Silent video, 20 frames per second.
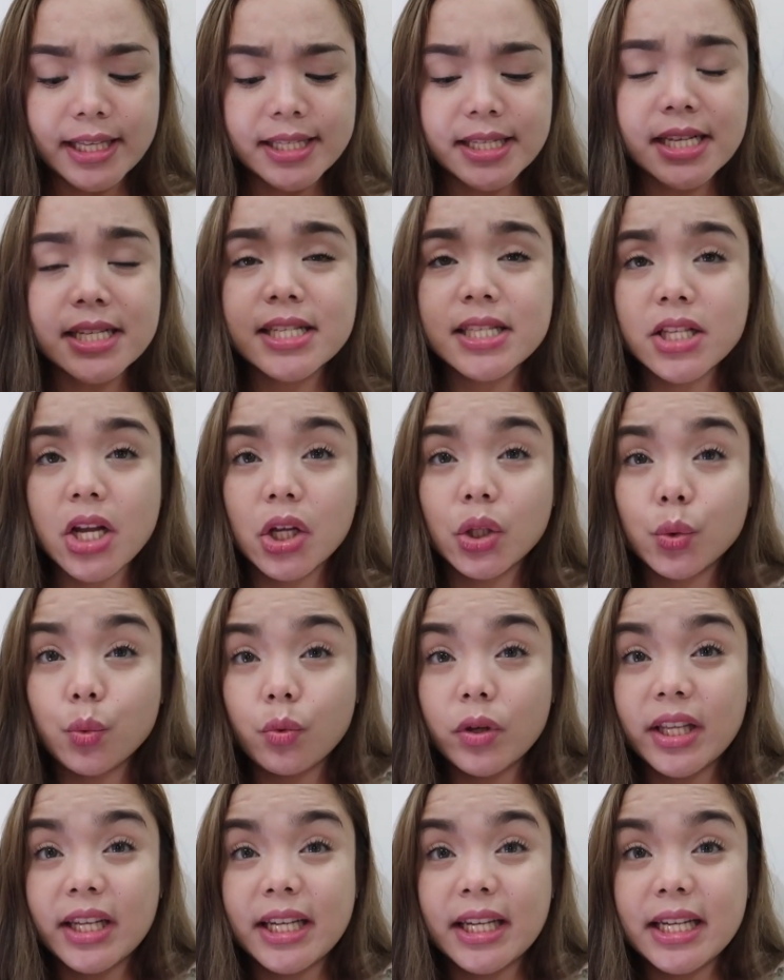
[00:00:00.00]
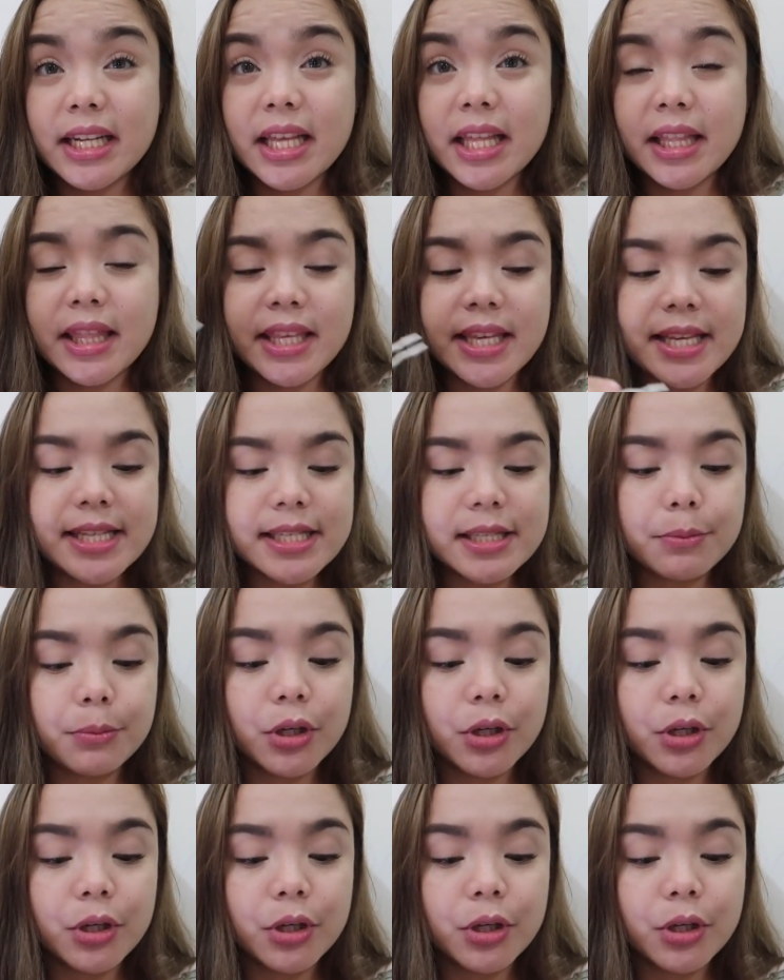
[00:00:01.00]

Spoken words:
lenses, not with these.